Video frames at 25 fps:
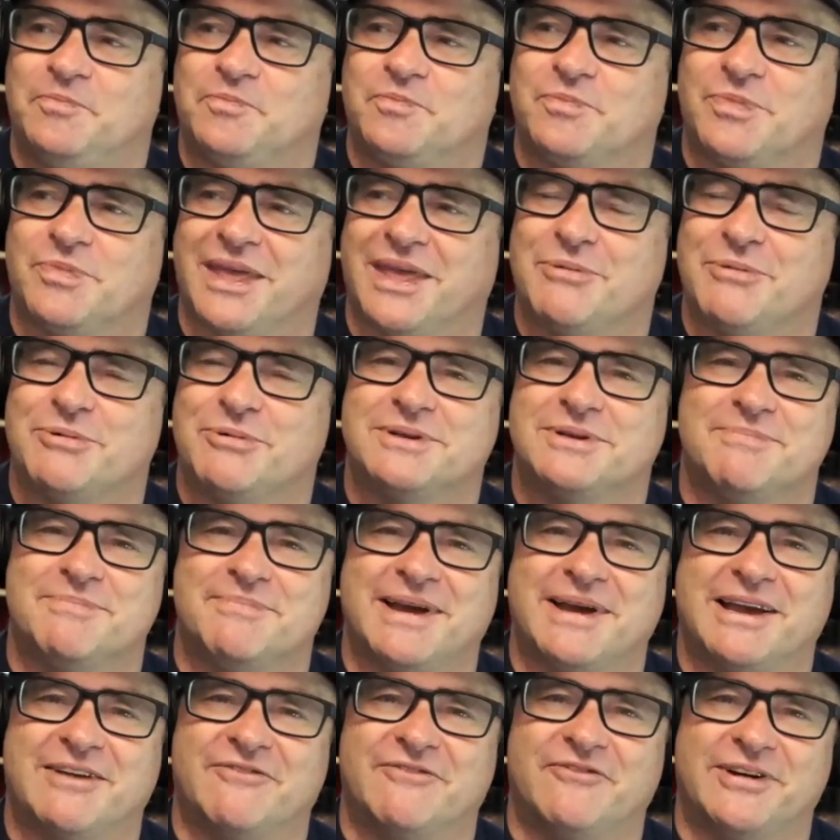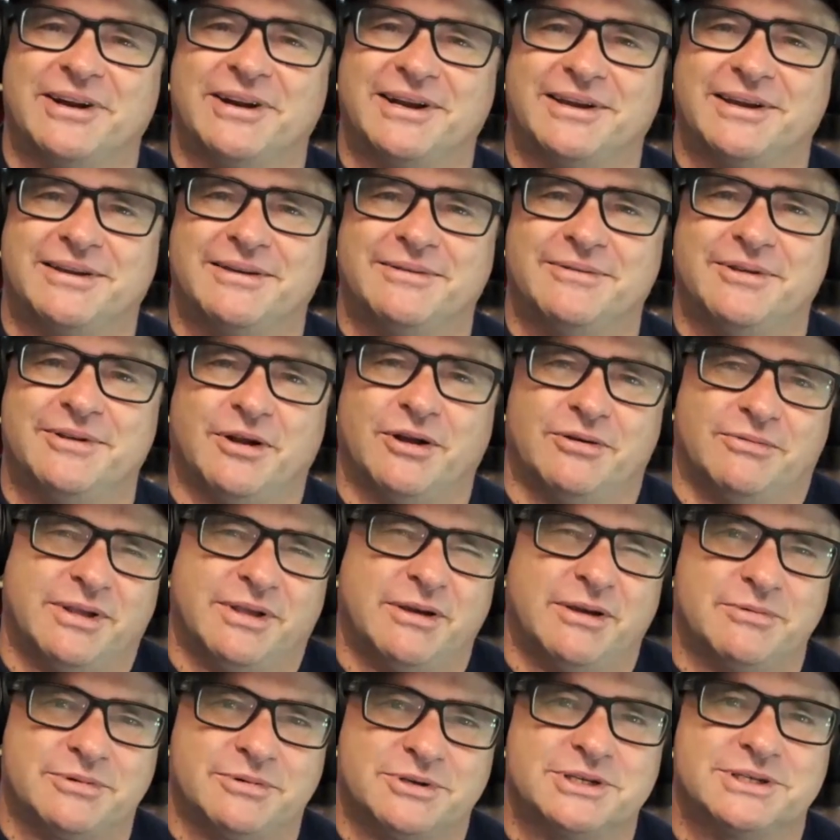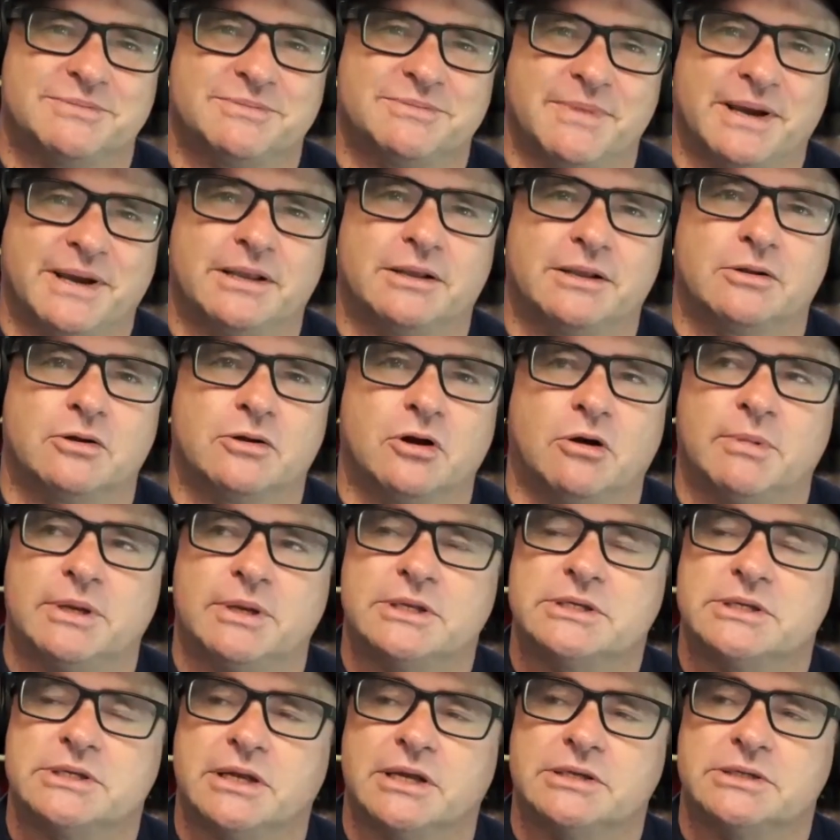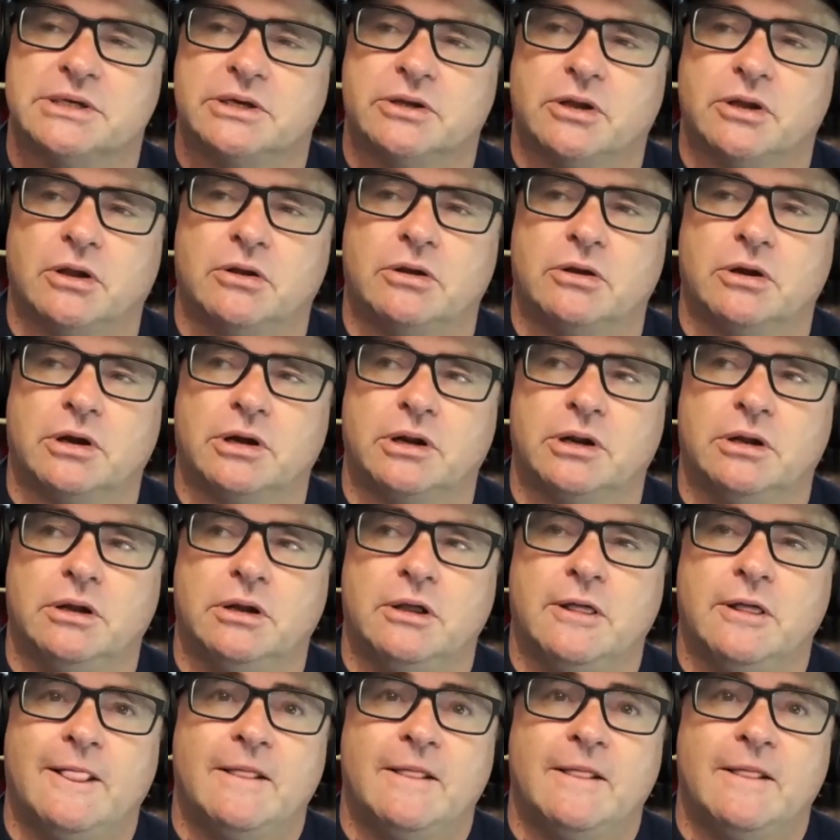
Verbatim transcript: they would make funny, you know, they would just make little comments, and they'd say, you know, you're going to